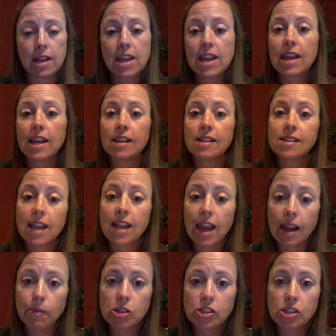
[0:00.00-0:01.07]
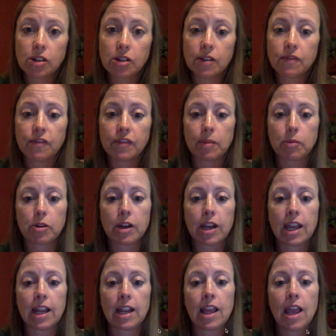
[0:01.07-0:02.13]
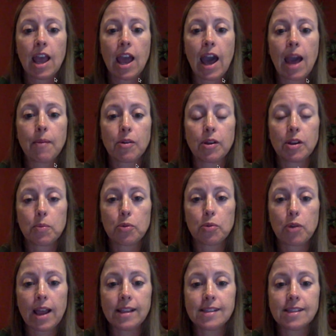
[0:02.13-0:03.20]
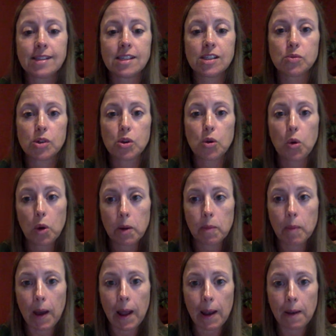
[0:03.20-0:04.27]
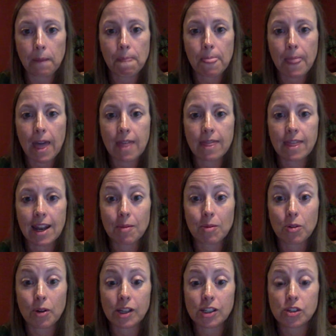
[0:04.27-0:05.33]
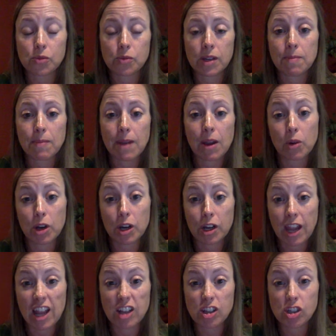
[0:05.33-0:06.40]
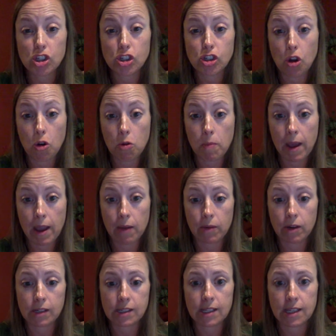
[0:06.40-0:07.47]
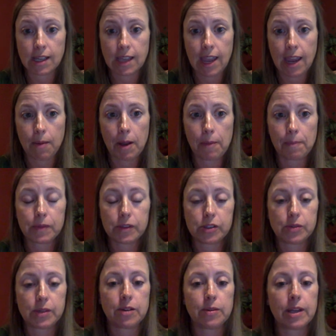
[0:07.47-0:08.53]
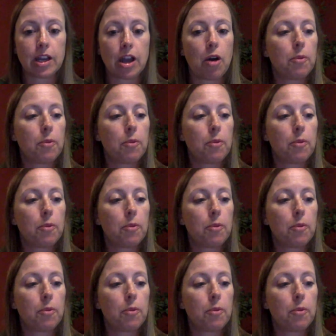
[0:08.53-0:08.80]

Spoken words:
It's time to share in Flipgrid. I'm going to press this record button, and then I'm going to read my work and show my work to the camera. So here we go.